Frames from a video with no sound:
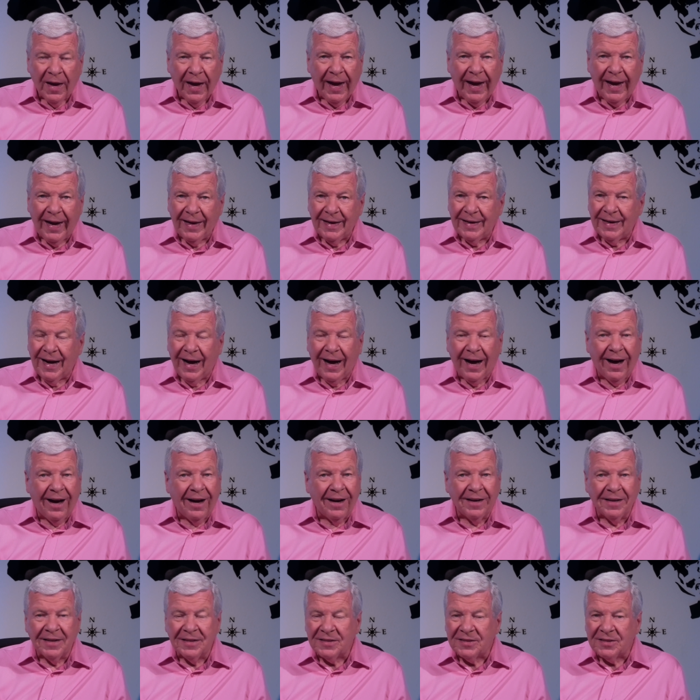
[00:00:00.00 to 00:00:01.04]
And
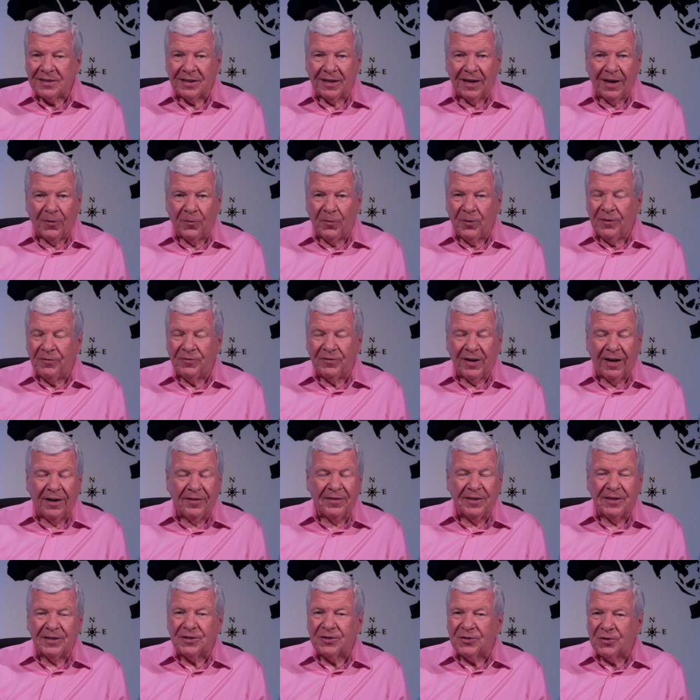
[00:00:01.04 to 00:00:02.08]
honestly, we've done
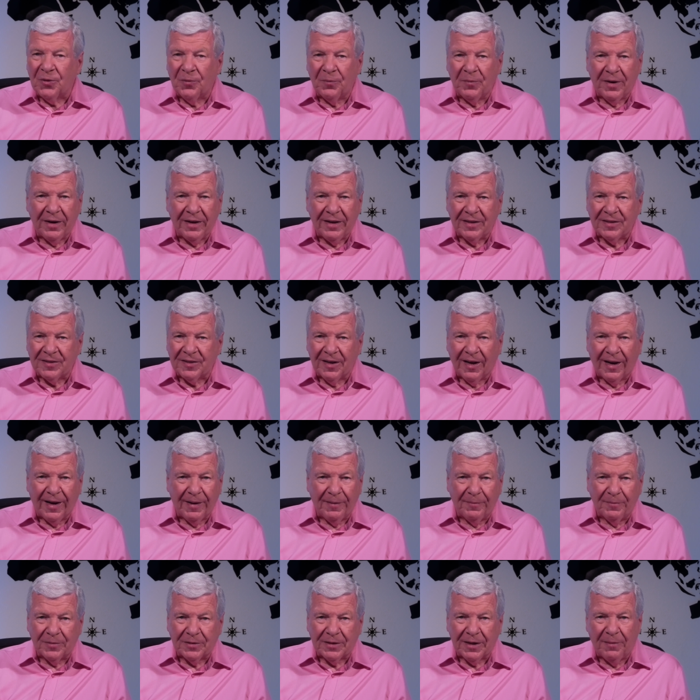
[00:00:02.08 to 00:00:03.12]
this so many
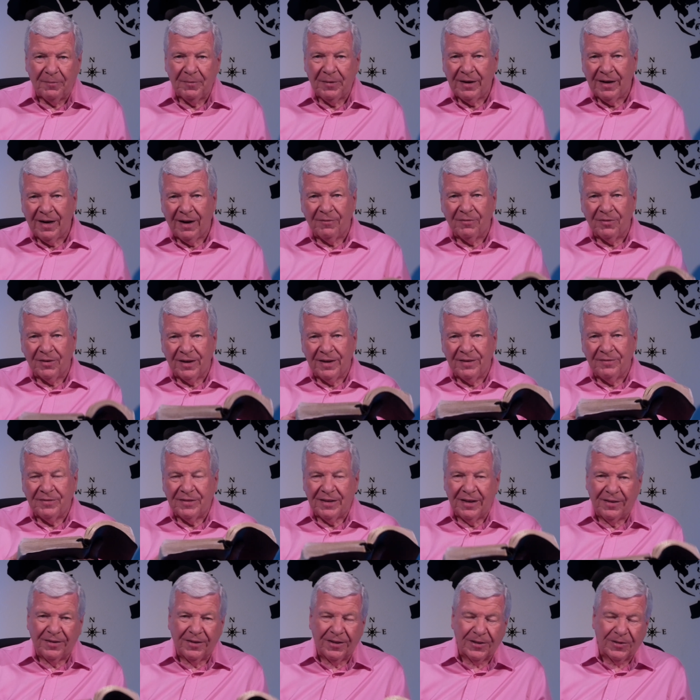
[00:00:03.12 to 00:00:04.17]
times. I mean, I've lived
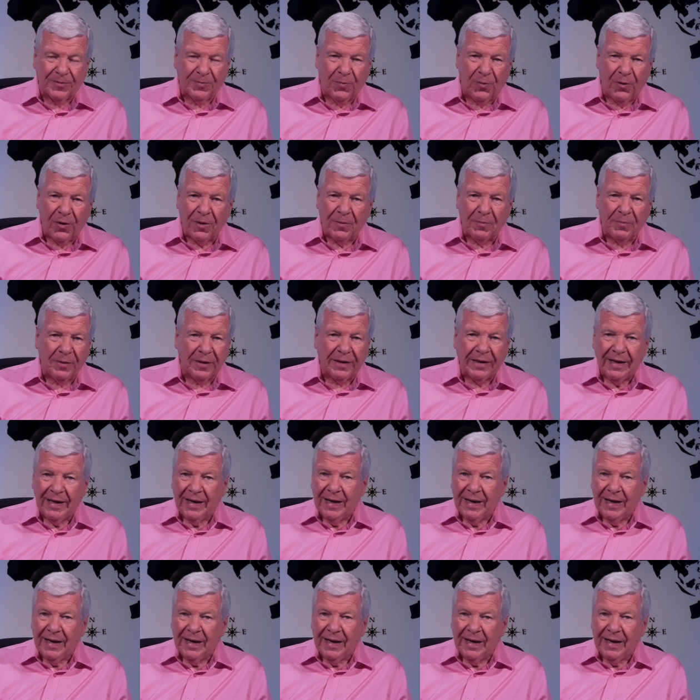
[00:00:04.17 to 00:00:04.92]
in this book, but